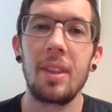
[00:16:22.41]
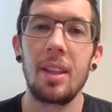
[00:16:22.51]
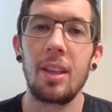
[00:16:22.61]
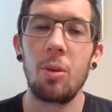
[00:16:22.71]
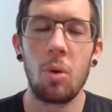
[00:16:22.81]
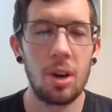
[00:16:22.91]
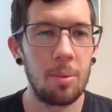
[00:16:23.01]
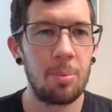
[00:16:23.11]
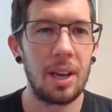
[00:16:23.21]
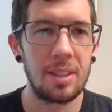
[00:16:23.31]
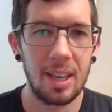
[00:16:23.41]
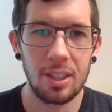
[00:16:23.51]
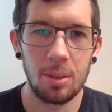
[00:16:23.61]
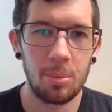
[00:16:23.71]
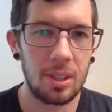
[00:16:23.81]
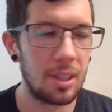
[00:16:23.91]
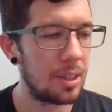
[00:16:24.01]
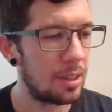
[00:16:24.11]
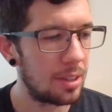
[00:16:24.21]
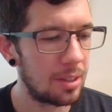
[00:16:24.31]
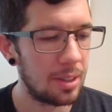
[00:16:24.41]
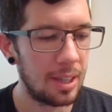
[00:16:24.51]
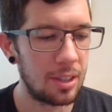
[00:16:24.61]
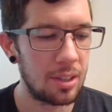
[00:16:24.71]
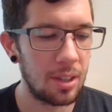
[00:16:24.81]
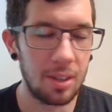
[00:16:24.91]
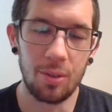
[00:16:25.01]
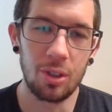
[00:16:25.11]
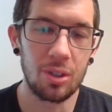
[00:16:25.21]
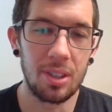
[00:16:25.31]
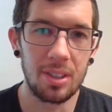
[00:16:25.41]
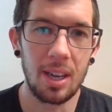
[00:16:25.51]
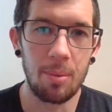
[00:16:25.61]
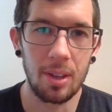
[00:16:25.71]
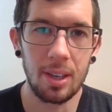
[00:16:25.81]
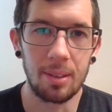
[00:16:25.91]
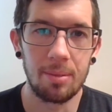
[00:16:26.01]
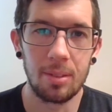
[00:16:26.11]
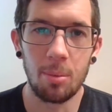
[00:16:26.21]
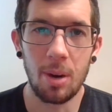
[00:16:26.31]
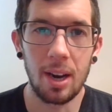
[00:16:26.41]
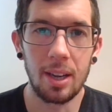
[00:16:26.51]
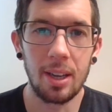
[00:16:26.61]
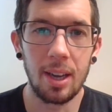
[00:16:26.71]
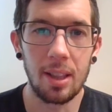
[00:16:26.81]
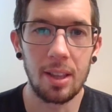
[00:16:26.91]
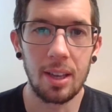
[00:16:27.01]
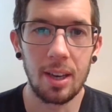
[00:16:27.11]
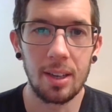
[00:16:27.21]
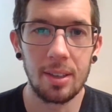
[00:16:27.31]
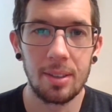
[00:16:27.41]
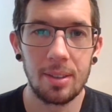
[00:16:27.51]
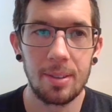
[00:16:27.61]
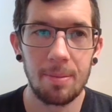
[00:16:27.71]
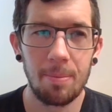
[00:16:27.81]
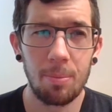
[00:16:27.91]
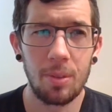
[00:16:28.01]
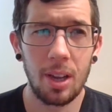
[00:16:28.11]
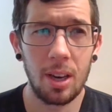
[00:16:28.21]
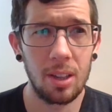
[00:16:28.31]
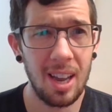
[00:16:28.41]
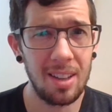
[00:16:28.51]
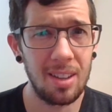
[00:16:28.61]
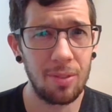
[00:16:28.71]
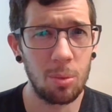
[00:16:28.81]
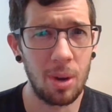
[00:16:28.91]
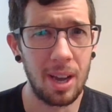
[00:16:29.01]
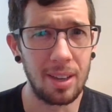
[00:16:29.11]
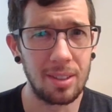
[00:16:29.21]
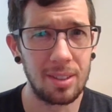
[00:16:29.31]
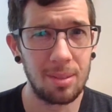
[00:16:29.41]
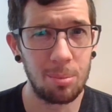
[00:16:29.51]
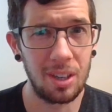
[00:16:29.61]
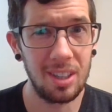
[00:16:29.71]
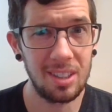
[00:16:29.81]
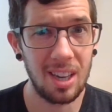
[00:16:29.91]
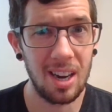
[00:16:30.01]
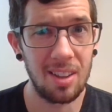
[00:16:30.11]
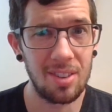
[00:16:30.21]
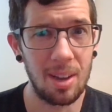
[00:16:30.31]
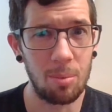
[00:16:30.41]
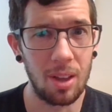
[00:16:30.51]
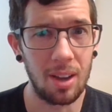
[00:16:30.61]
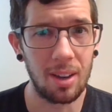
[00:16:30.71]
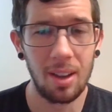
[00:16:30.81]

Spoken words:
you want to pay attention because it's virtually the same thing, the body and the in a lot of different ways, but it is kind of the same thing.